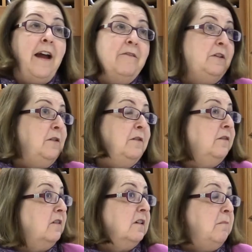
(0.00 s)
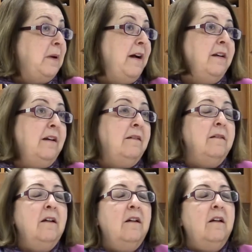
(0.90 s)
avenue for
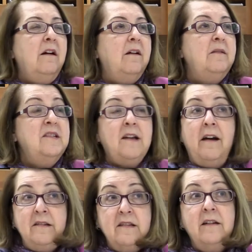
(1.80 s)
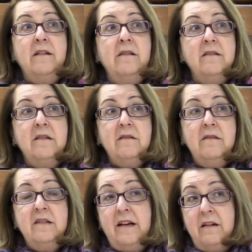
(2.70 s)
combining uh, design skills,
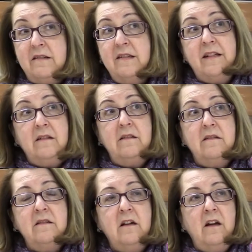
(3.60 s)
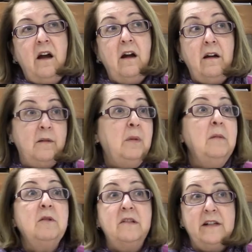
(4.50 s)
sales skills, uh, and
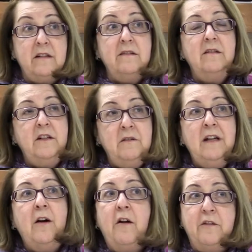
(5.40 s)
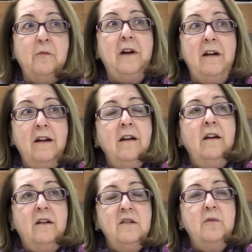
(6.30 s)
people skills. You need all three
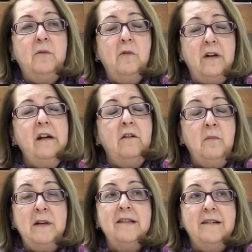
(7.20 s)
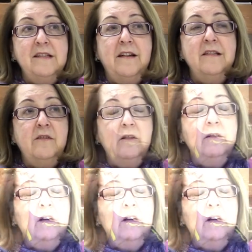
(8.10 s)
to work here and be successful.